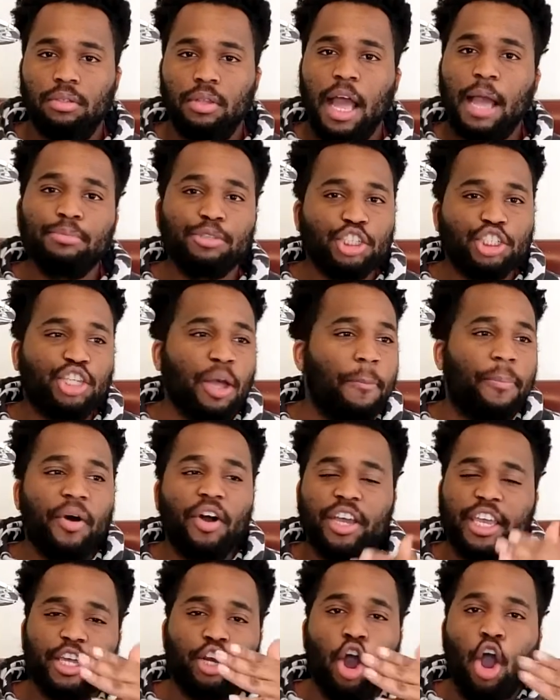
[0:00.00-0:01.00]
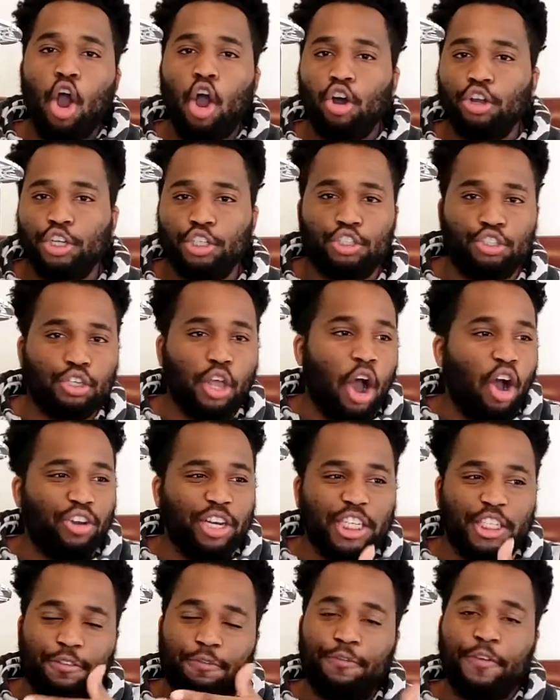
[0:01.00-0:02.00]
I'm just debunking all
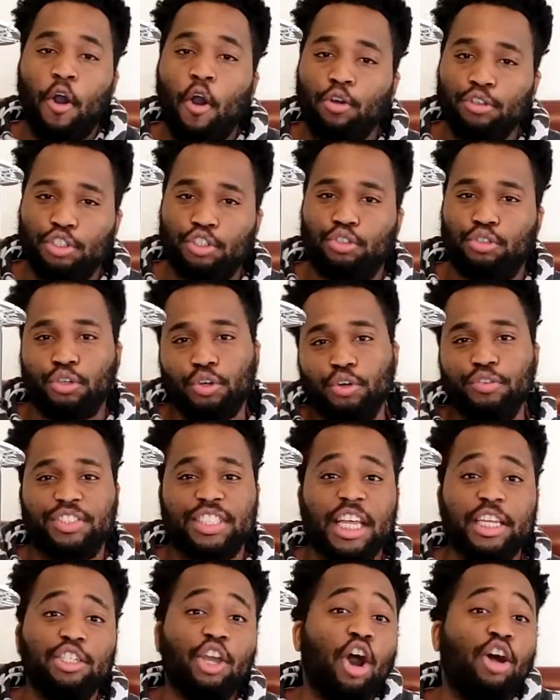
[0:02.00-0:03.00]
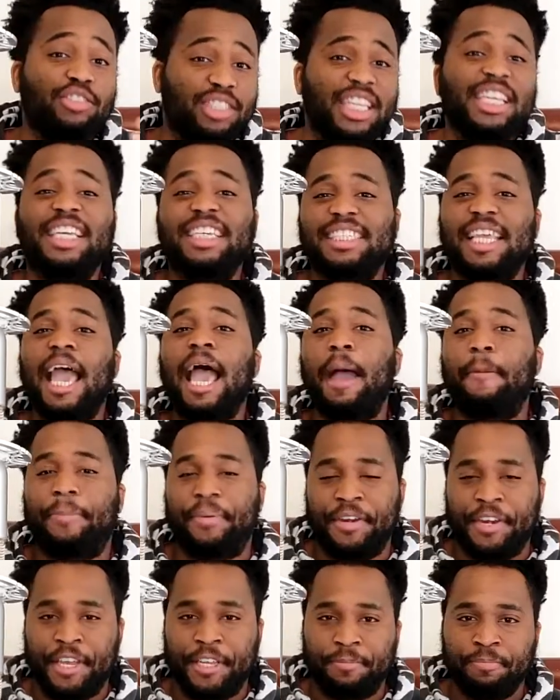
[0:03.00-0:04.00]
these false truths that y'all think is
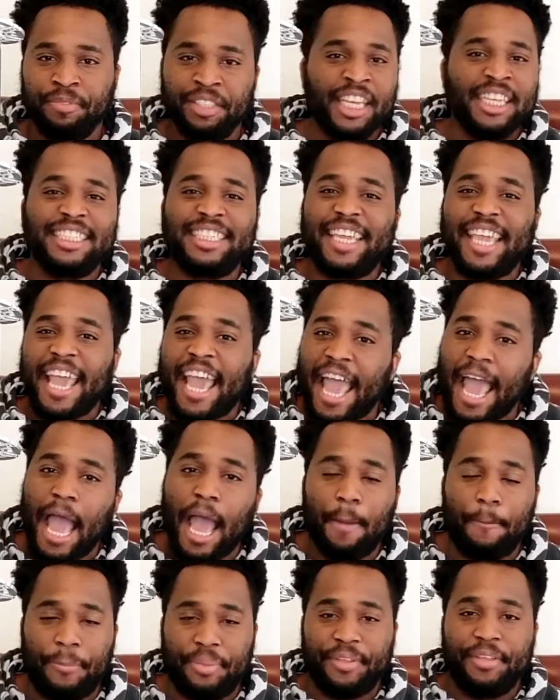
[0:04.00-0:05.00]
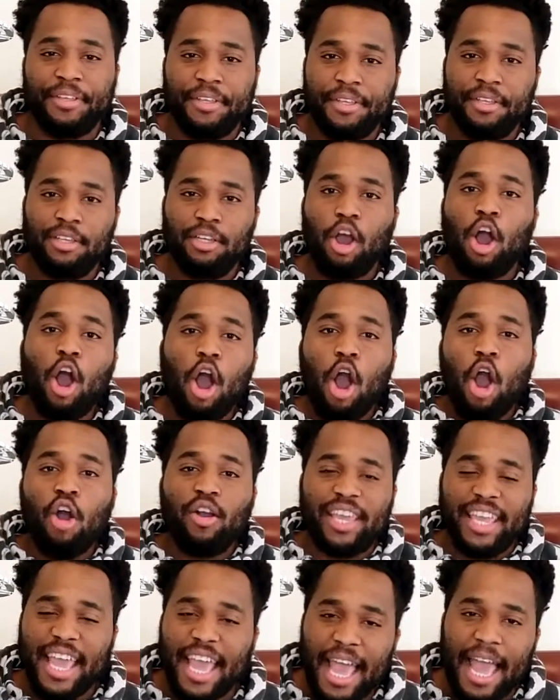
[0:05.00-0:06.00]
happening. It's cap. All
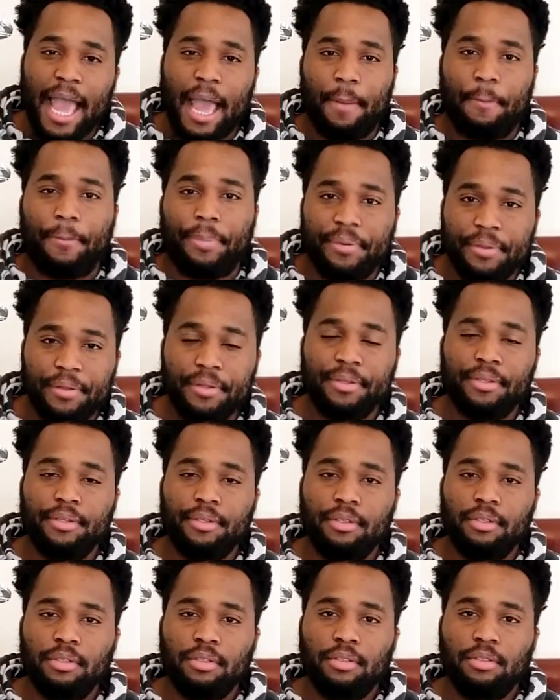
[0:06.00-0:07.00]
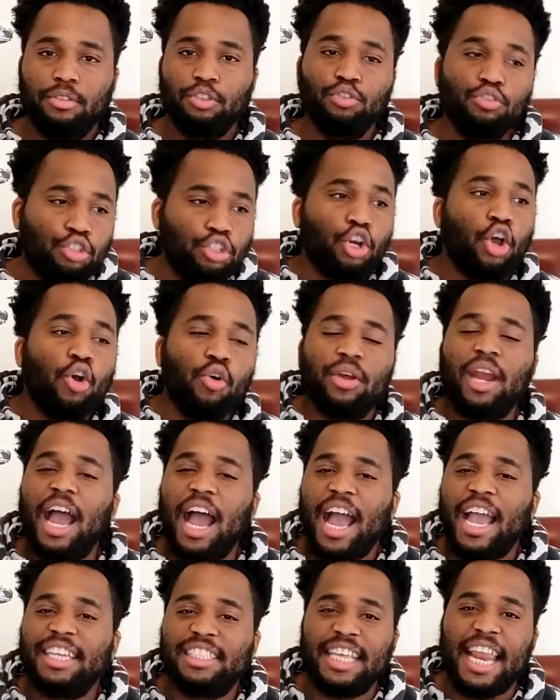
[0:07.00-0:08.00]
cap. Use your own
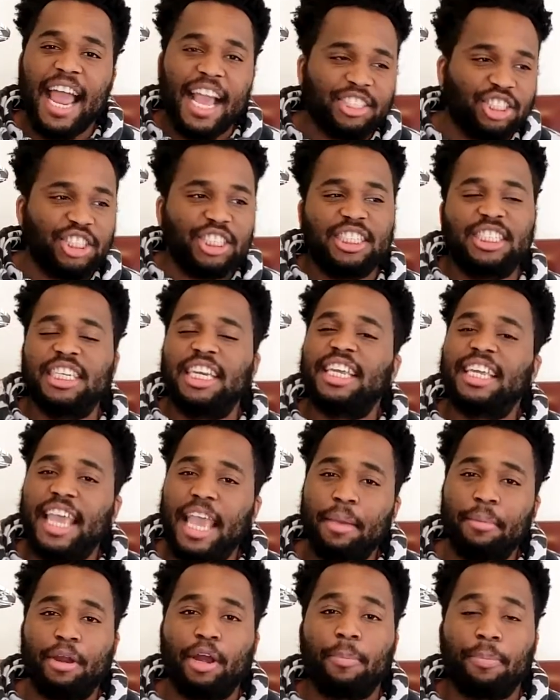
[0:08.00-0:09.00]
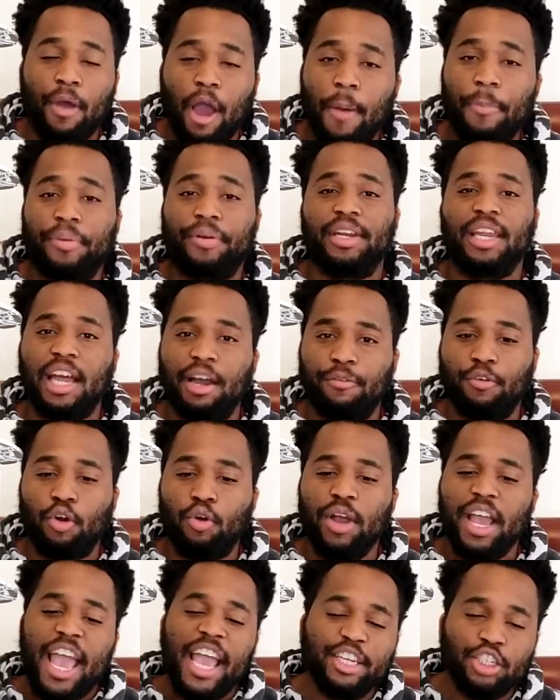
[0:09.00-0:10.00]
eyes to actually see the game at a proper
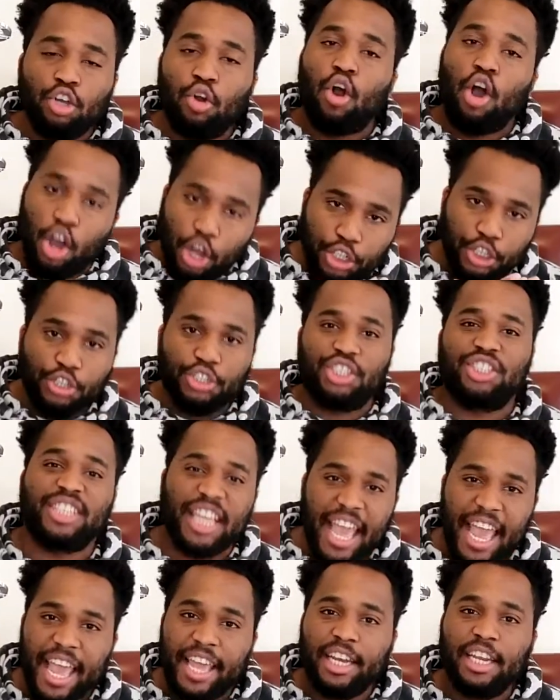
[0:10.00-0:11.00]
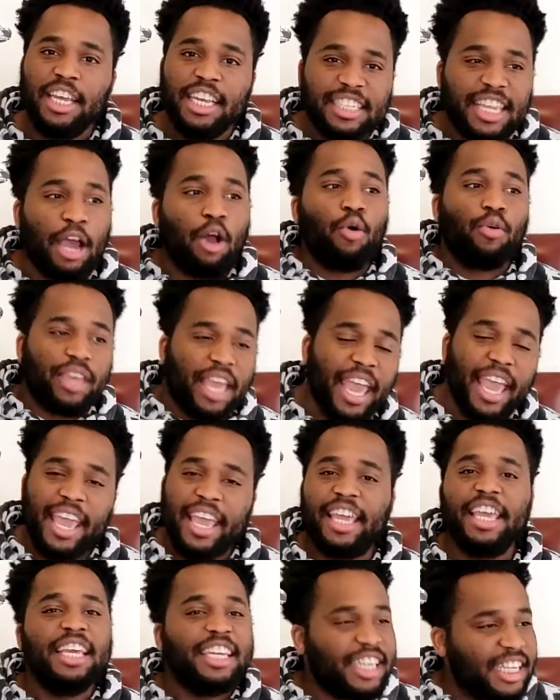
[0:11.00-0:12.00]
level, and you'll understand that,
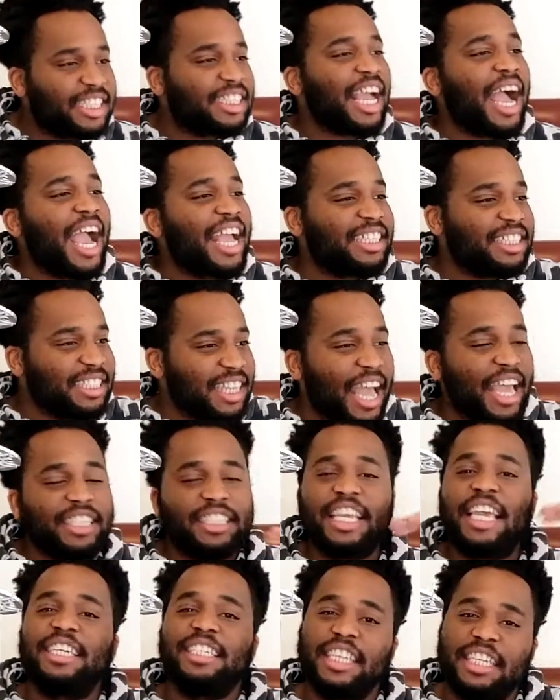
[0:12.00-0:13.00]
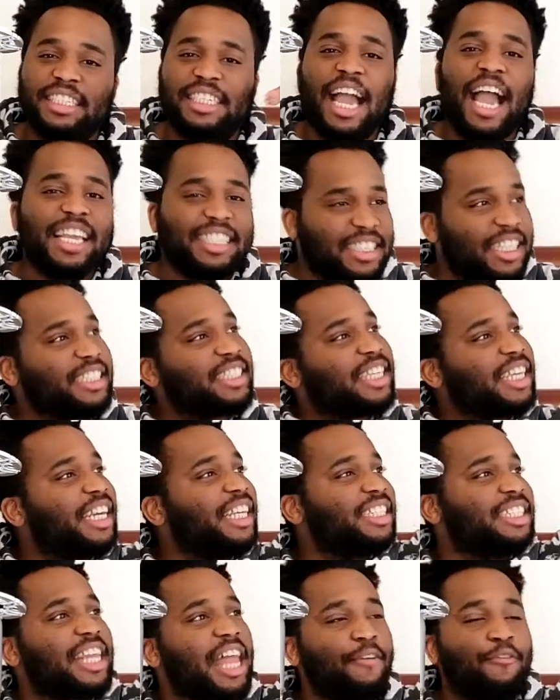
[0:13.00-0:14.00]
okay, this guy's nice and this guy's this to
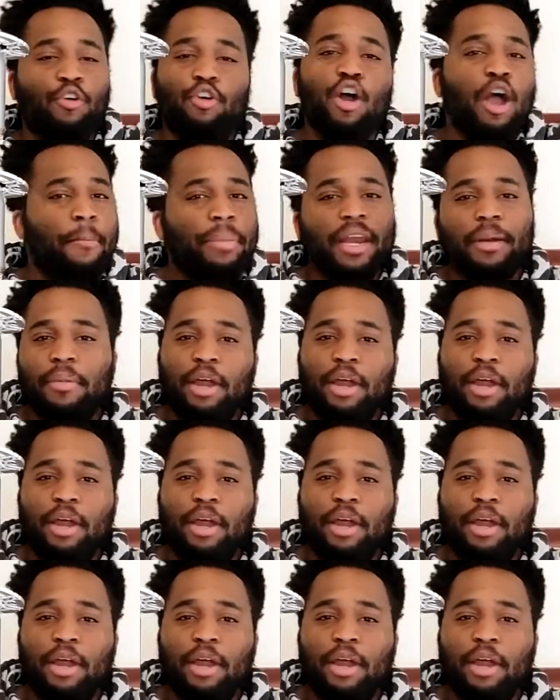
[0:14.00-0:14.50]
this level, but I'm